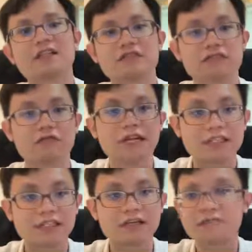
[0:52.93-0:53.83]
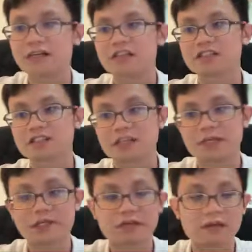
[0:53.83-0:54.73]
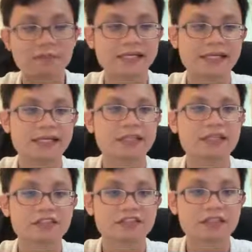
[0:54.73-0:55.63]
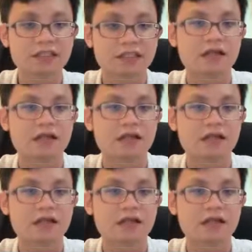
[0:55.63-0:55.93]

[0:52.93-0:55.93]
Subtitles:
So what is the relationship between mass and inertia?